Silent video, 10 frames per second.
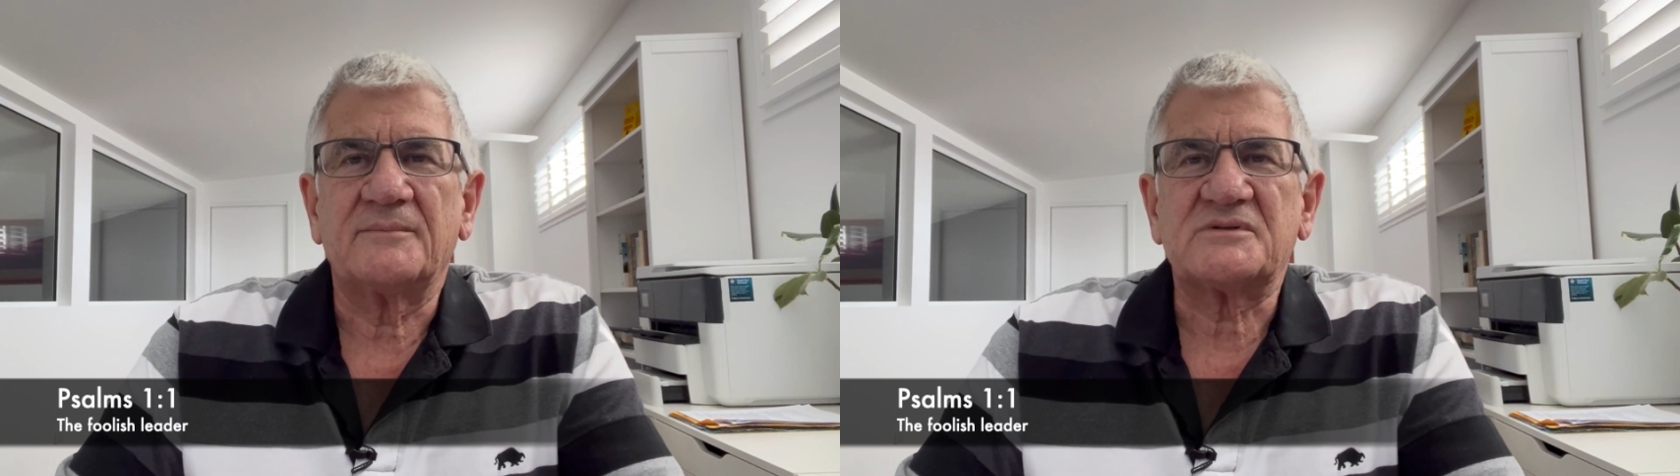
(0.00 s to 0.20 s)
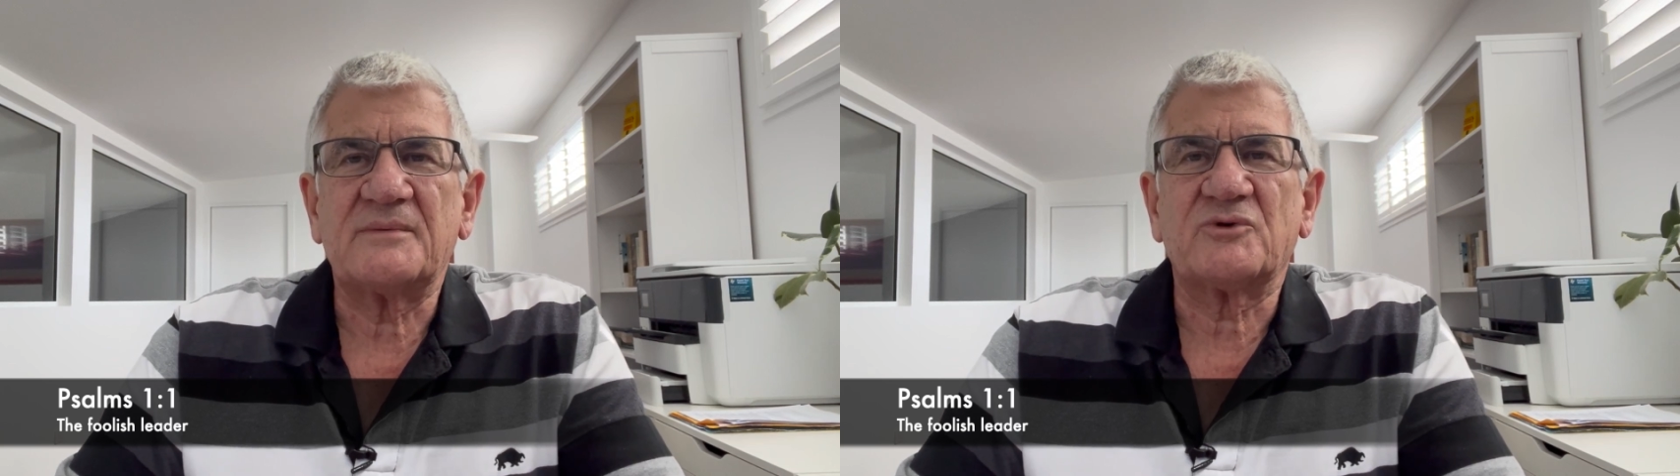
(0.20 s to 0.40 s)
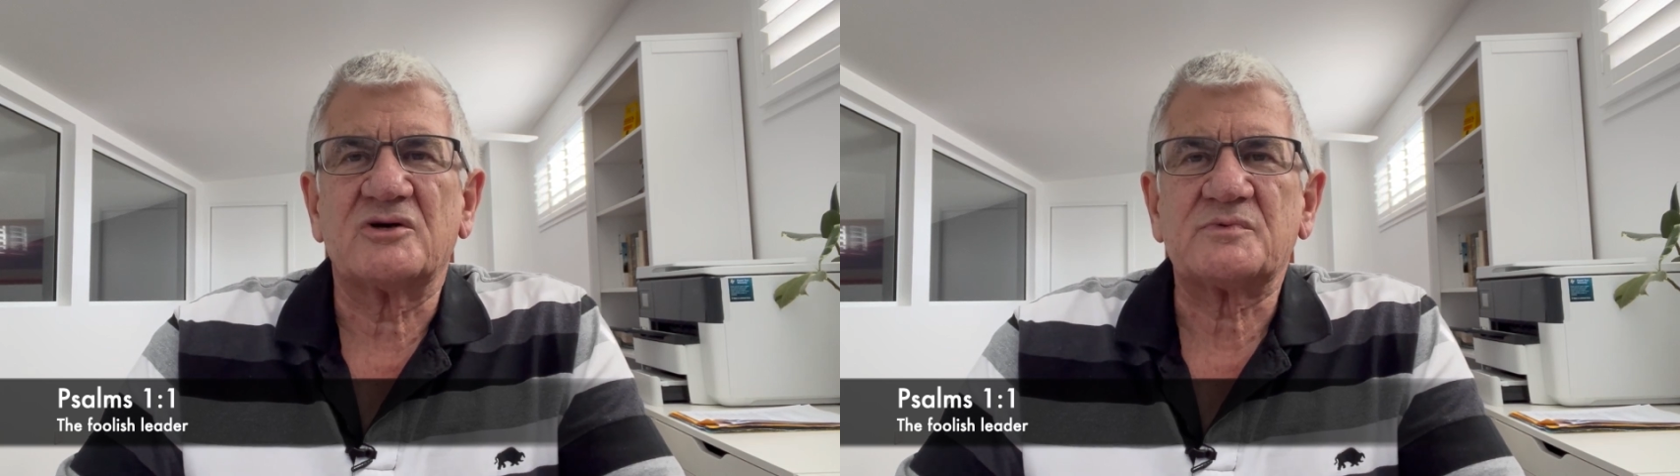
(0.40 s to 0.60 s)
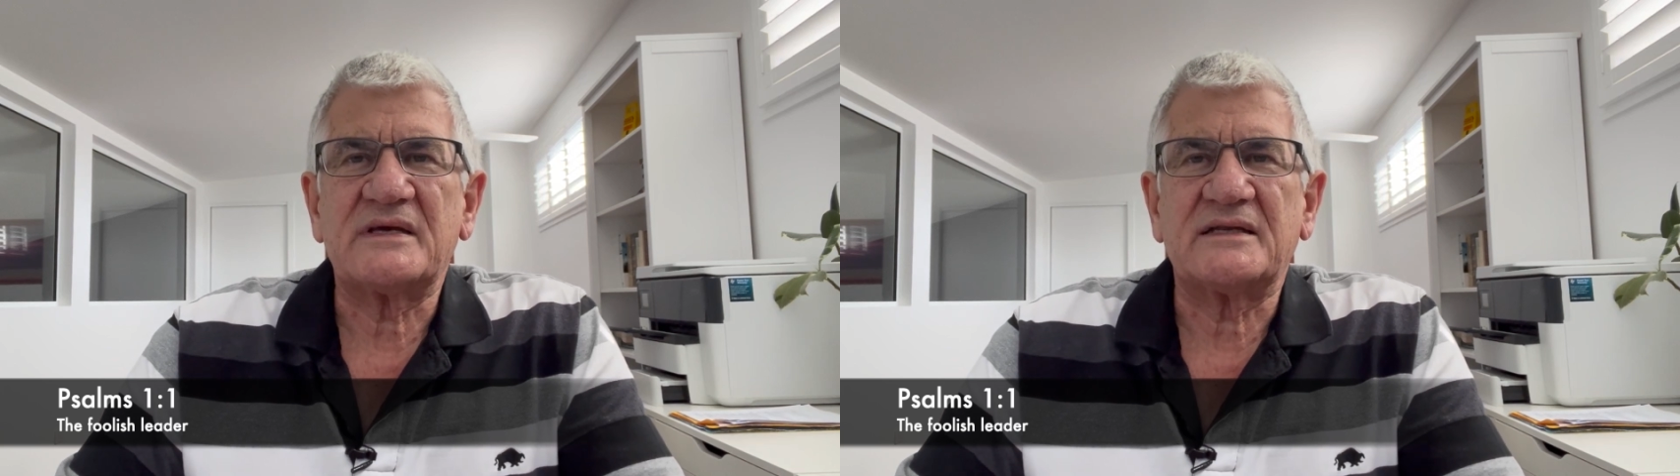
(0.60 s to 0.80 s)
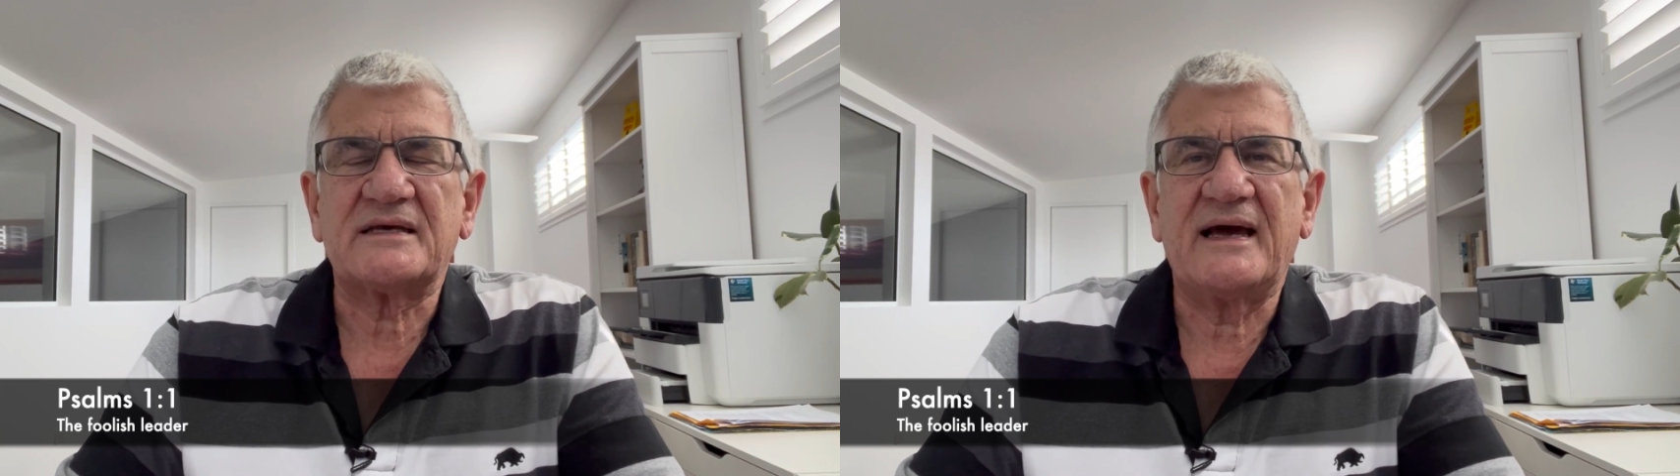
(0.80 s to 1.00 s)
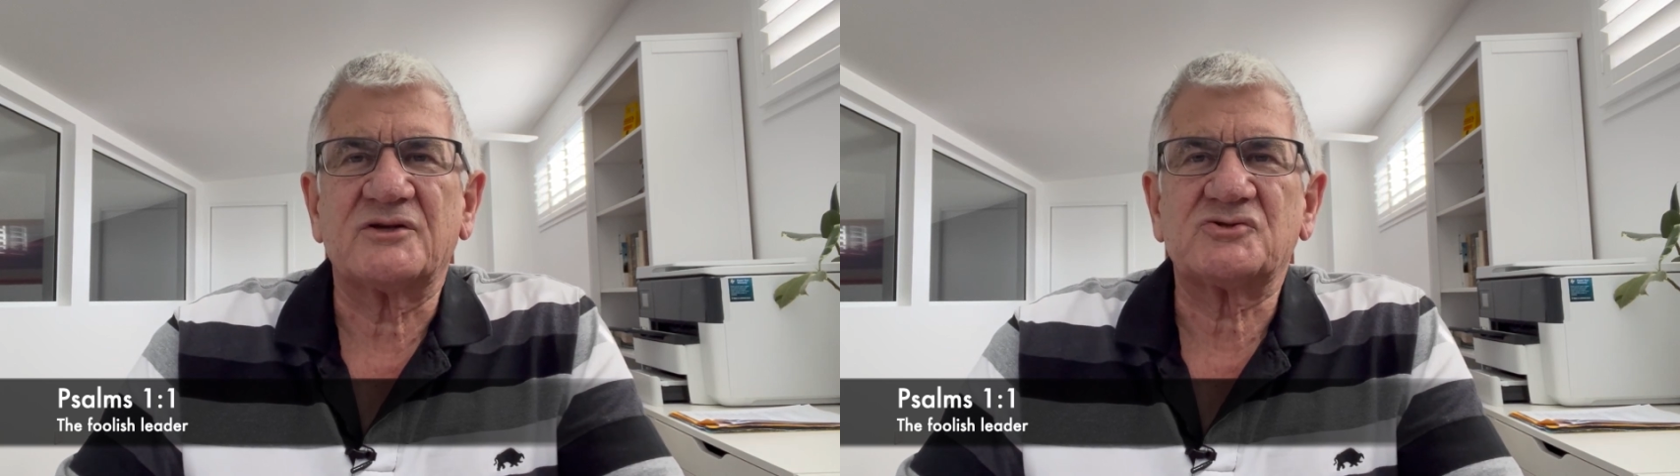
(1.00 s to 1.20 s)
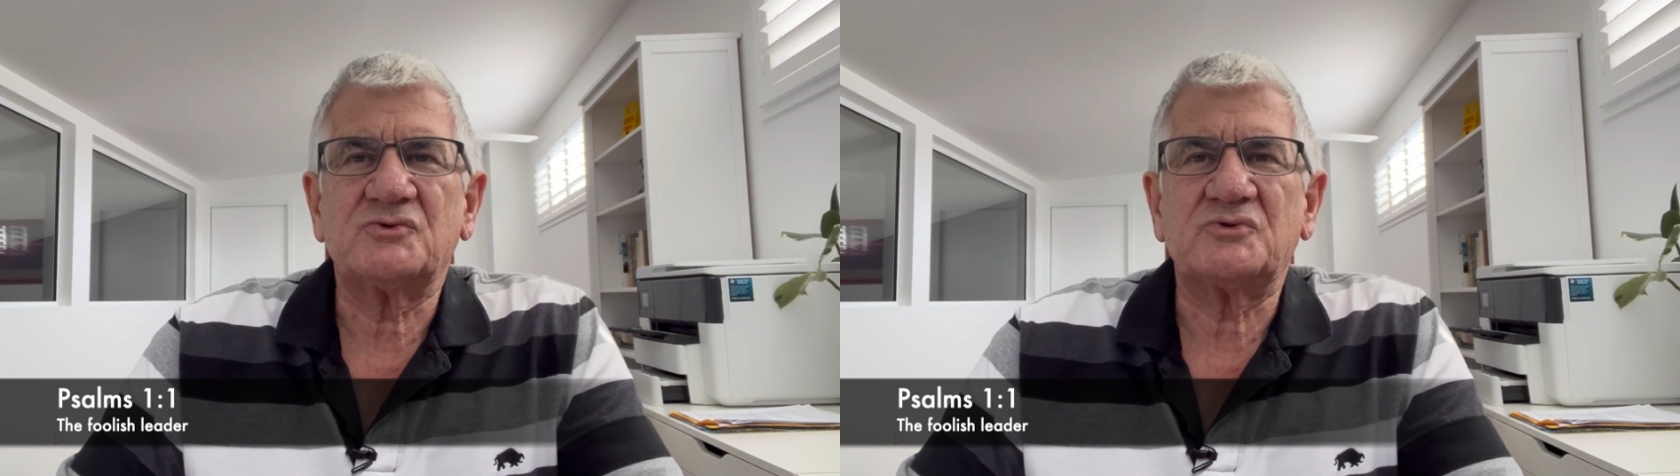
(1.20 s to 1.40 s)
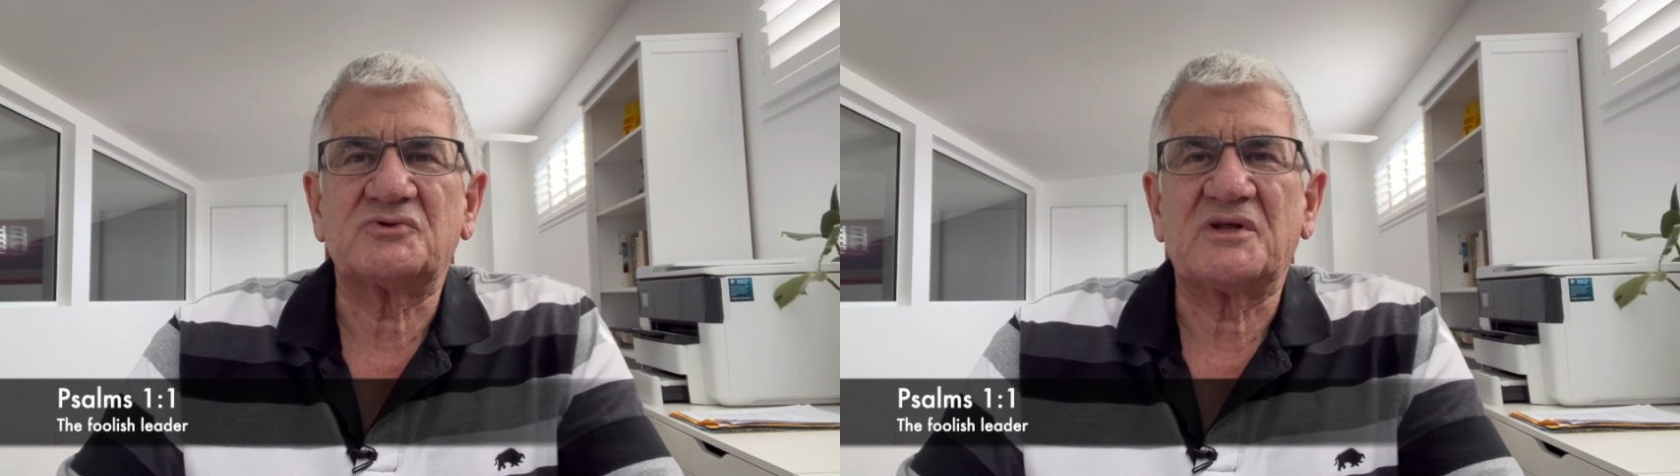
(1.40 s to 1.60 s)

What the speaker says: Sometimes we get counsel